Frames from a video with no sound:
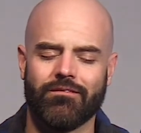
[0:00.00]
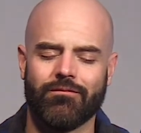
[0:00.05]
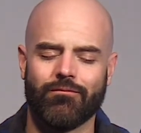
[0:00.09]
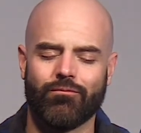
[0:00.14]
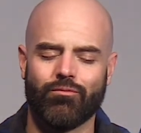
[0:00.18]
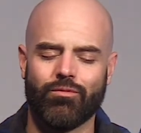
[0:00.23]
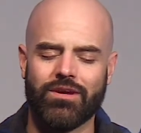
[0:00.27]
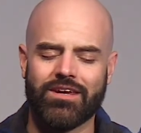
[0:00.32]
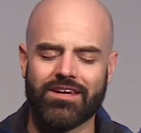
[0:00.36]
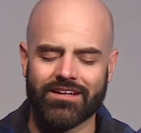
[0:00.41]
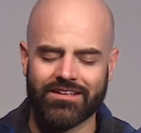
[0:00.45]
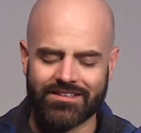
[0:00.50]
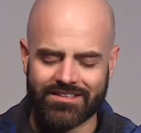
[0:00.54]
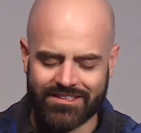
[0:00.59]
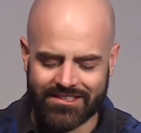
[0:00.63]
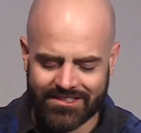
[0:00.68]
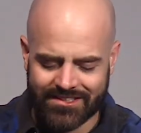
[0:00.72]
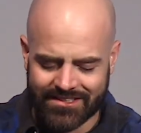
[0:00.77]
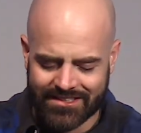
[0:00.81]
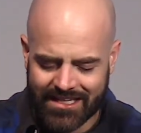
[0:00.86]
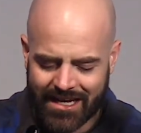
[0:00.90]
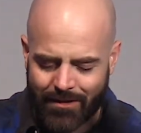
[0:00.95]
we can
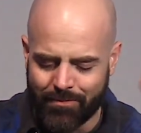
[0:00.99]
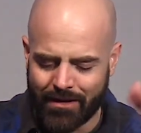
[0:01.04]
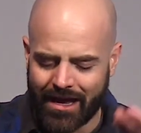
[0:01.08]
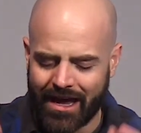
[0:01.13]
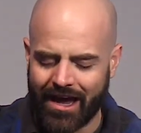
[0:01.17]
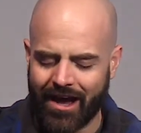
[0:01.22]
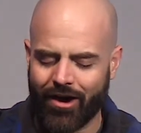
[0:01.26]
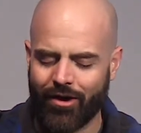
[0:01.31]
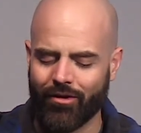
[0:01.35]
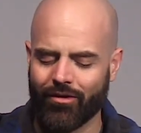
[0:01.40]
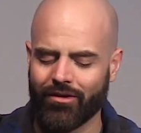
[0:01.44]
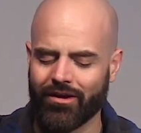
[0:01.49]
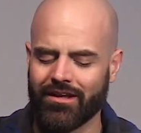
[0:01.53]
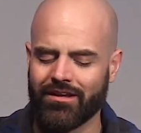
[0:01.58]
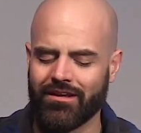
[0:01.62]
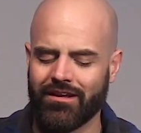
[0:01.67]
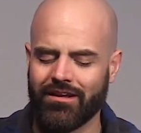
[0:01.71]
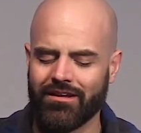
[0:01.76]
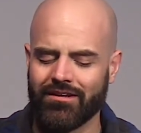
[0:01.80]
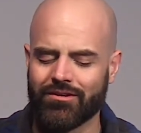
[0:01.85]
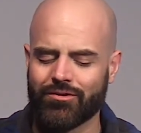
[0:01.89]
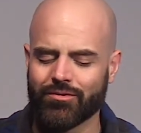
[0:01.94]
step out
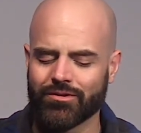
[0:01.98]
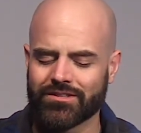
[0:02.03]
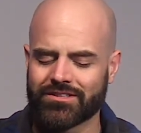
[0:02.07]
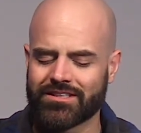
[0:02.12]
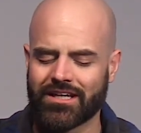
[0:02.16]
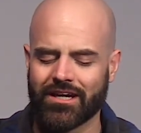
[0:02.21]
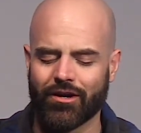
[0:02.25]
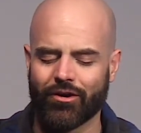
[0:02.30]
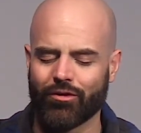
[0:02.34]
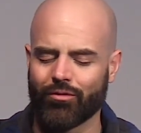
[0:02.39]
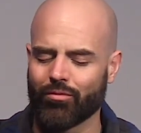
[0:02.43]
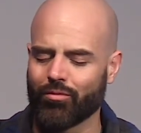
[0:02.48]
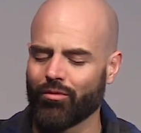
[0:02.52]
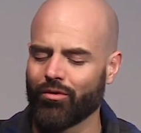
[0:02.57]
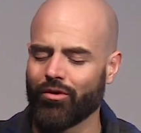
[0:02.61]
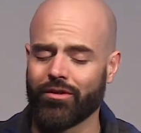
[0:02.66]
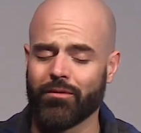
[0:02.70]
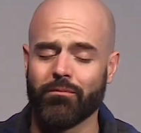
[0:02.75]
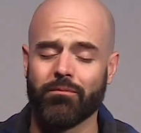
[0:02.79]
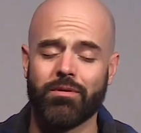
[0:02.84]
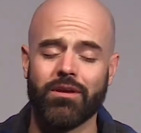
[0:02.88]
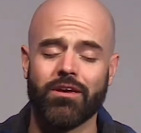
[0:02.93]
into a scared
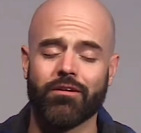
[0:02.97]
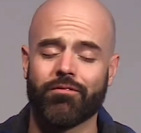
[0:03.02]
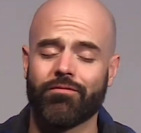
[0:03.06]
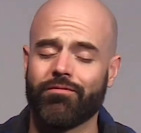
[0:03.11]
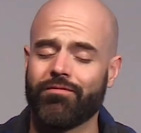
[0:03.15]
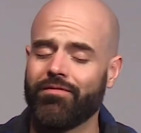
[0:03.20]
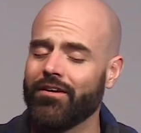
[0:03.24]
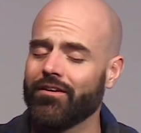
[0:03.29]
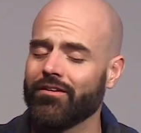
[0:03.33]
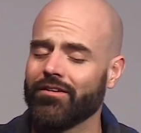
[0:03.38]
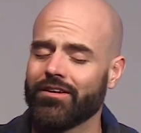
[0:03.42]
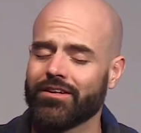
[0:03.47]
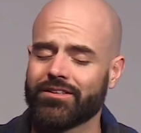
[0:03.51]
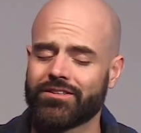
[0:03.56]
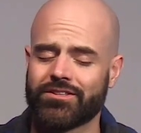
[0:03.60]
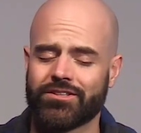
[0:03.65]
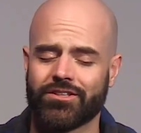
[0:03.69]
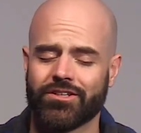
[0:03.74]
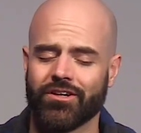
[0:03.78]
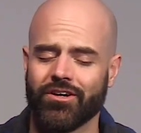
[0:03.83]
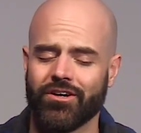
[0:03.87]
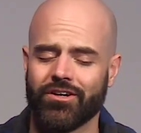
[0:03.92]
world and be a fearless
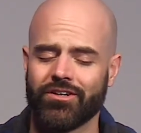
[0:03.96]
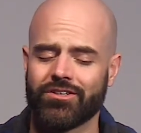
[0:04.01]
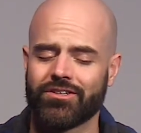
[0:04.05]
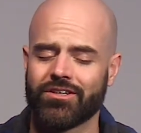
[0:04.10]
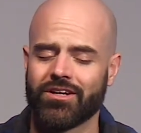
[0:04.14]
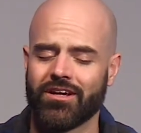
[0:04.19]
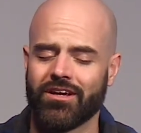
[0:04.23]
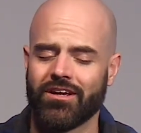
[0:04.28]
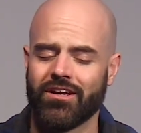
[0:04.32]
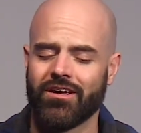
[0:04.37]
church